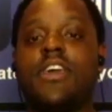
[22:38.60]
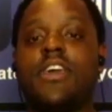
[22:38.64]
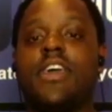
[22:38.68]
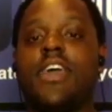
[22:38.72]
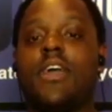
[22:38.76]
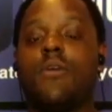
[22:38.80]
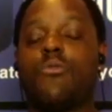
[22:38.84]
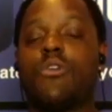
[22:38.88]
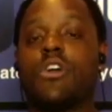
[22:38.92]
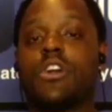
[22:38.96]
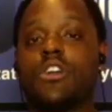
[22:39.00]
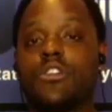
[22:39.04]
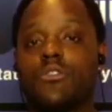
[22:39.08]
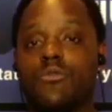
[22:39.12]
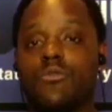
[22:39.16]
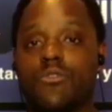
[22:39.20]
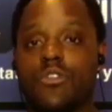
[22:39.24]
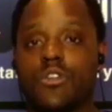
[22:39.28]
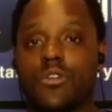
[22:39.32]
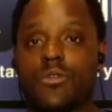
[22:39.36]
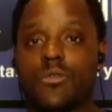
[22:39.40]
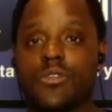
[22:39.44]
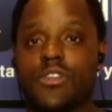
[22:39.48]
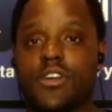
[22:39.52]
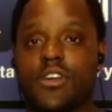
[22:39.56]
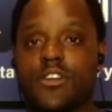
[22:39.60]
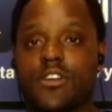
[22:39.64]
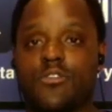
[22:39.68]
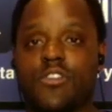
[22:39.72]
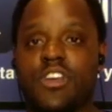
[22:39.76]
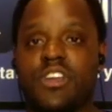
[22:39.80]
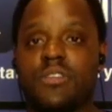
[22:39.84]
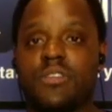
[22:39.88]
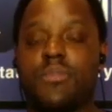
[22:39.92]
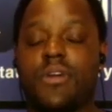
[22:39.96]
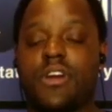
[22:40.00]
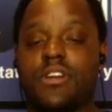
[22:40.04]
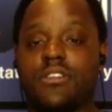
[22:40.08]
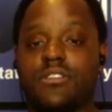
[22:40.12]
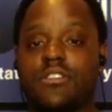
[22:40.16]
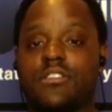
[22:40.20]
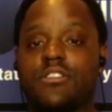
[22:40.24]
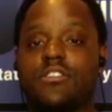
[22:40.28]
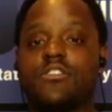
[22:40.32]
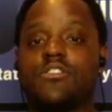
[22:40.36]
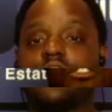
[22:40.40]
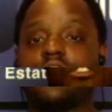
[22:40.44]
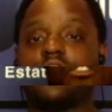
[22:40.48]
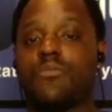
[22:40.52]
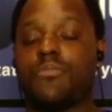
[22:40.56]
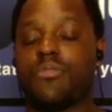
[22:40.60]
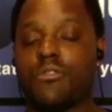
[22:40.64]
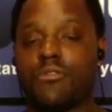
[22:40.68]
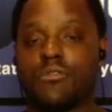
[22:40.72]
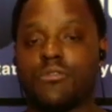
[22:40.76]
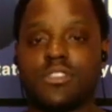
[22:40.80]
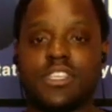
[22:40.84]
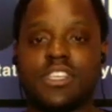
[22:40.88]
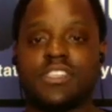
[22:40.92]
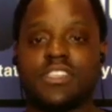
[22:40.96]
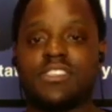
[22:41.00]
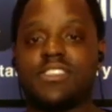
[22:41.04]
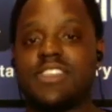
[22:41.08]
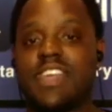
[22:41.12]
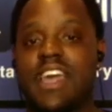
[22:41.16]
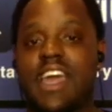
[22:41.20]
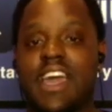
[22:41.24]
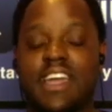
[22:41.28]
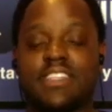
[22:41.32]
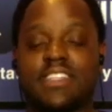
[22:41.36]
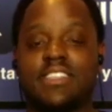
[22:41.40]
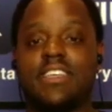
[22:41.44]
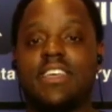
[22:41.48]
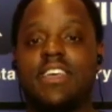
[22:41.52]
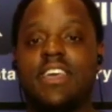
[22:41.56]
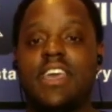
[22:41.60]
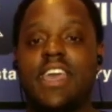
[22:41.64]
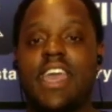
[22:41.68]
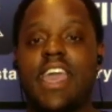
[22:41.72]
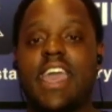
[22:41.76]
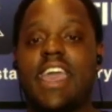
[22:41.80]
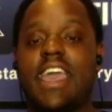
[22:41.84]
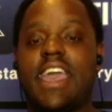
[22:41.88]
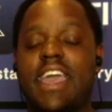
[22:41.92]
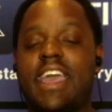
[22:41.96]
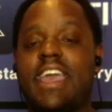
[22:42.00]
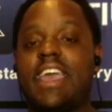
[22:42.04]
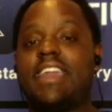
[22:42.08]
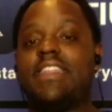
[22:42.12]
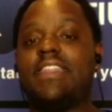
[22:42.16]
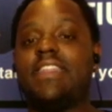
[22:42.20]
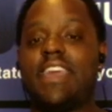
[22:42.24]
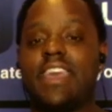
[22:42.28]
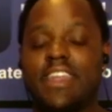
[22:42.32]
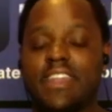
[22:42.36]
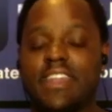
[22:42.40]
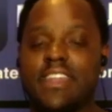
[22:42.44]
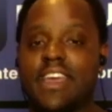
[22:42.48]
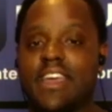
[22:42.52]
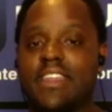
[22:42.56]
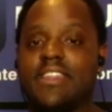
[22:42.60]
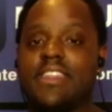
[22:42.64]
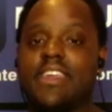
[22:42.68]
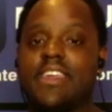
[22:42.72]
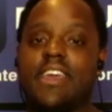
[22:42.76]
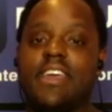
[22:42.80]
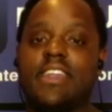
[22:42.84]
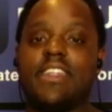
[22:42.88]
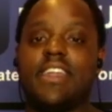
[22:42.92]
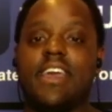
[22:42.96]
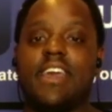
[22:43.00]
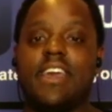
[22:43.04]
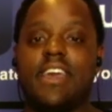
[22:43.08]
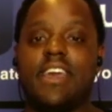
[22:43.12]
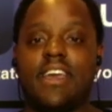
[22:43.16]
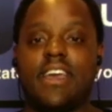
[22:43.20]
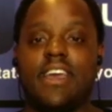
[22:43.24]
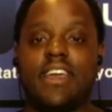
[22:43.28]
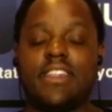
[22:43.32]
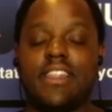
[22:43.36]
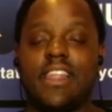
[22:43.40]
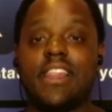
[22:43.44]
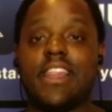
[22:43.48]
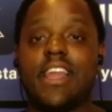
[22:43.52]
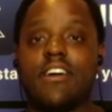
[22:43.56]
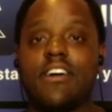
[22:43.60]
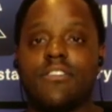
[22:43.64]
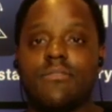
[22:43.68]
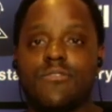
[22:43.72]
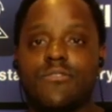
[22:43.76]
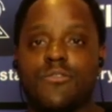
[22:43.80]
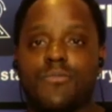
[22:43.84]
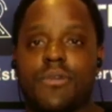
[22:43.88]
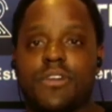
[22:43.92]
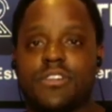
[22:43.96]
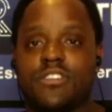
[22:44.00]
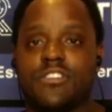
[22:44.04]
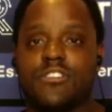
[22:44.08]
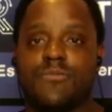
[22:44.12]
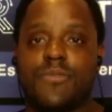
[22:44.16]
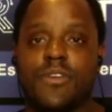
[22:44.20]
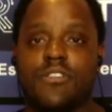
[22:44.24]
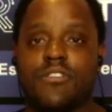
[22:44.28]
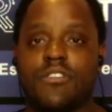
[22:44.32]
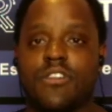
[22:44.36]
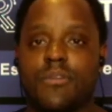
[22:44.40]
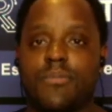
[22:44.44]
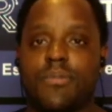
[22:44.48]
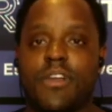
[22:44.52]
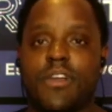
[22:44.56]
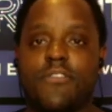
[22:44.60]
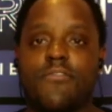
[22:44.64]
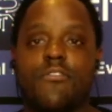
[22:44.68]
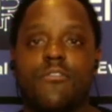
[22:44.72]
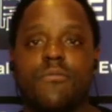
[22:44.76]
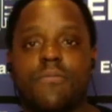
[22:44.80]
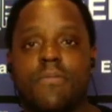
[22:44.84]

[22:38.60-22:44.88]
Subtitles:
method, and we're going to work with our great partners to process that and allow them to participate on our platform.